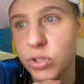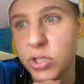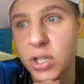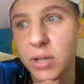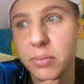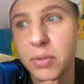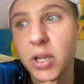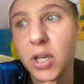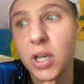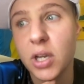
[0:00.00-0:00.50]

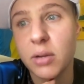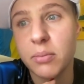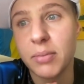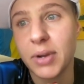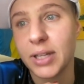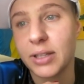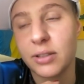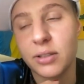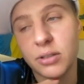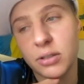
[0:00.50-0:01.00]
them,
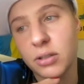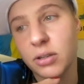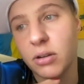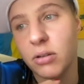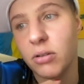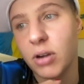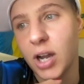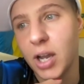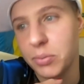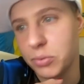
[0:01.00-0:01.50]
but
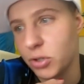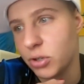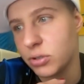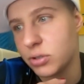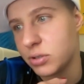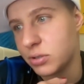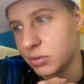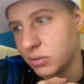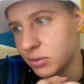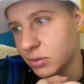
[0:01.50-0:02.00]
I'm
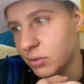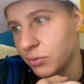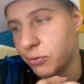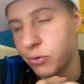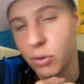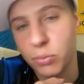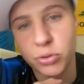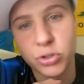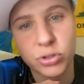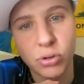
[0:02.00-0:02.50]
not
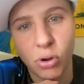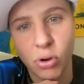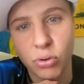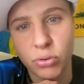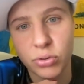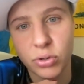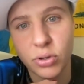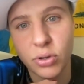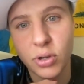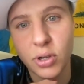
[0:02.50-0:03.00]
from
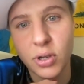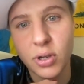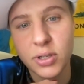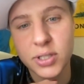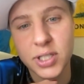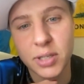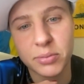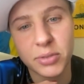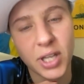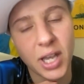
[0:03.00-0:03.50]
stone.
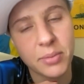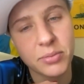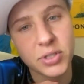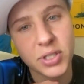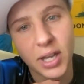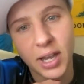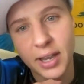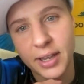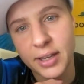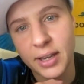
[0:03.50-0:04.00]
Sometimes
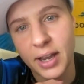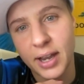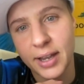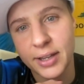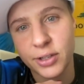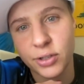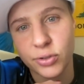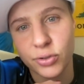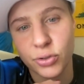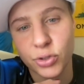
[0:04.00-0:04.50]

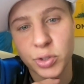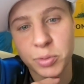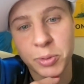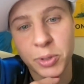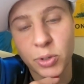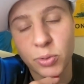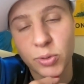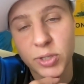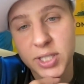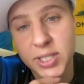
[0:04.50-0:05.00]
I need to
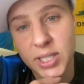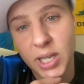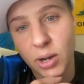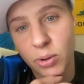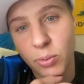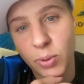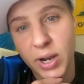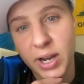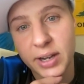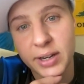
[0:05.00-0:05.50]
speak with
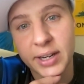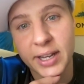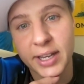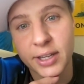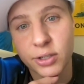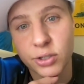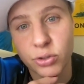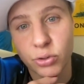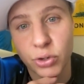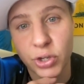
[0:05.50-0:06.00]
someone
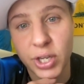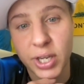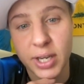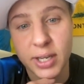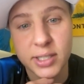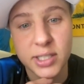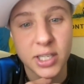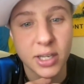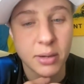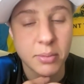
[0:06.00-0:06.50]
and to
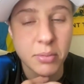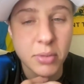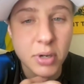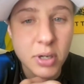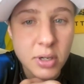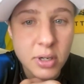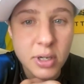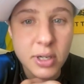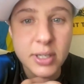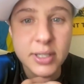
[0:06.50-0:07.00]
hear something.
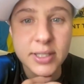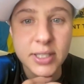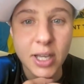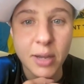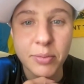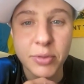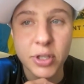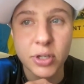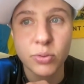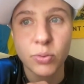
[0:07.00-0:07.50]

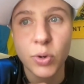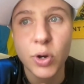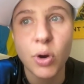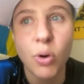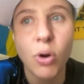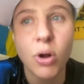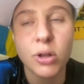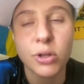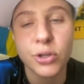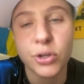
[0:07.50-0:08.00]
We're
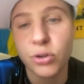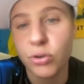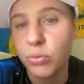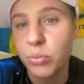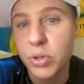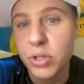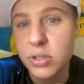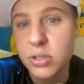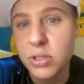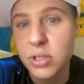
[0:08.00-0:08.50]
all
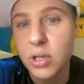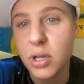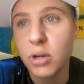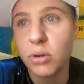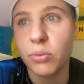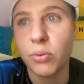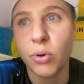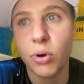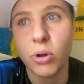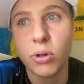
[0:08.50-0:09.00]
humans.
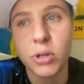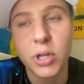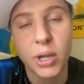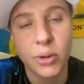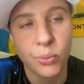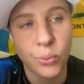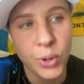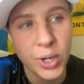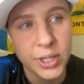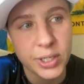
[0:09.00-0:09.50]
We all
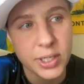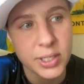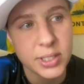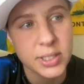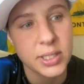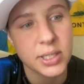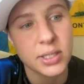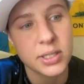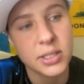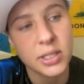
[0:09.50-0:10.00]
have
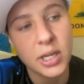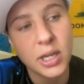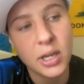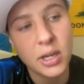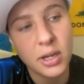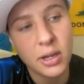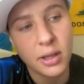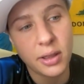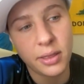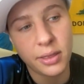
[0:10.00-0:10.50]
weaknesses.
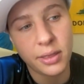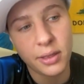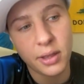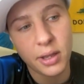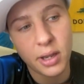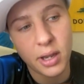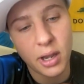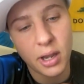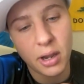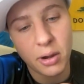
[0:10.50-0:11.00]

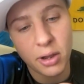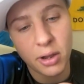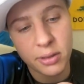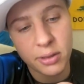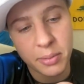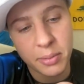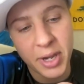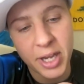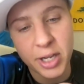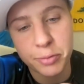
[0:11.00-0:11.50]

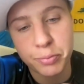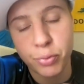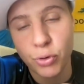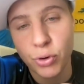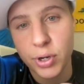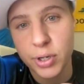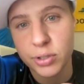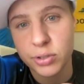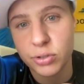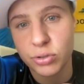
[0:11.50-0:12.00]
The main
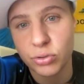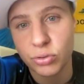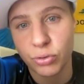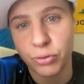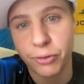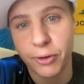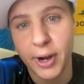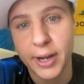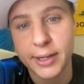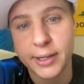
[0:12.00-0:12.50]
point to
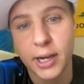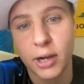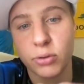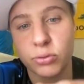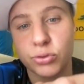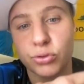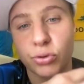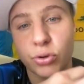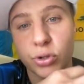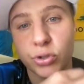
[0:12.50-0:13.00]
find
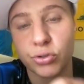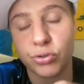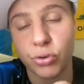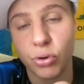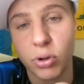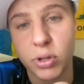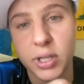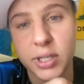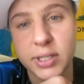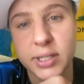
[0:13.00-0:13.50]
how to
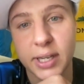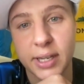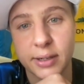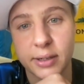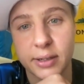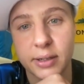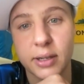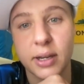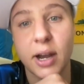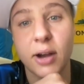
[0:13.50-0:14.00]
control it
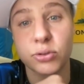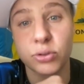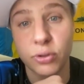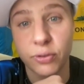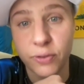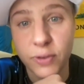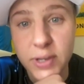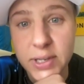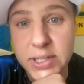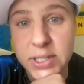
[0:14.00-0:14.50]
and how
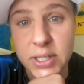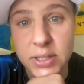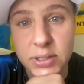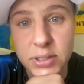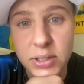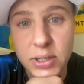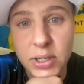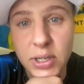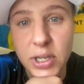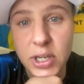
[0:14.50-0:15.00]
to fix
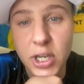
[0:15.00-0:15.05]
it,